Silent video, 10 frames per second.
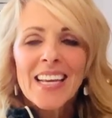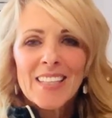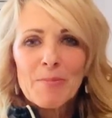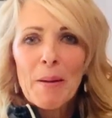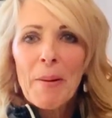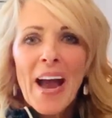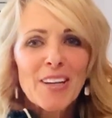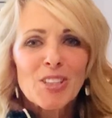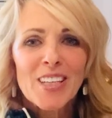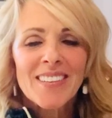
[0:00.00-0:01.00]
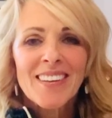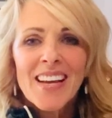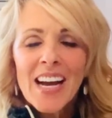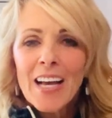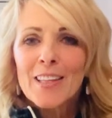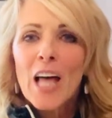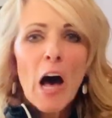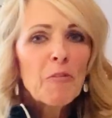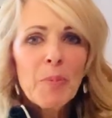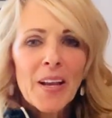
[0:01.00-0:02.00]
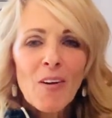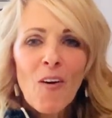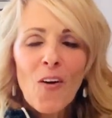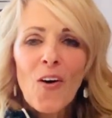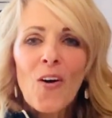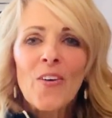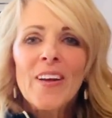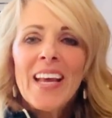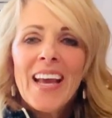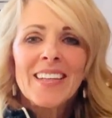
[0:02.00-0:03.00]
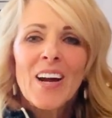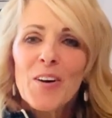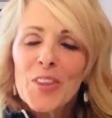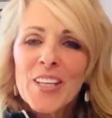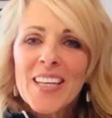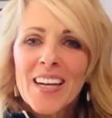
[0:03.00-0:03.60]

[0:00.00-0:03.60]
It's my passion. I love being whole and healthy.